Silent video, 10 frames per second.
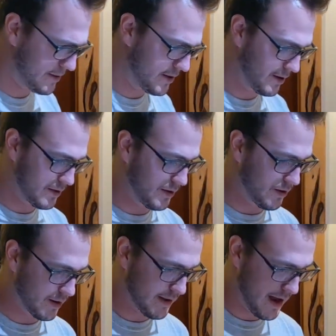You can look
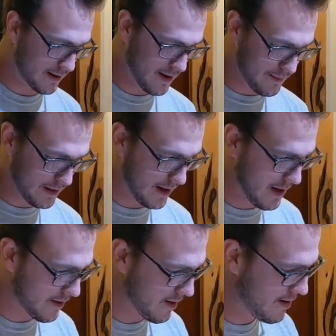at that coming
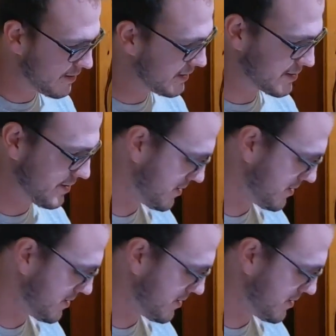together. Oh, that's just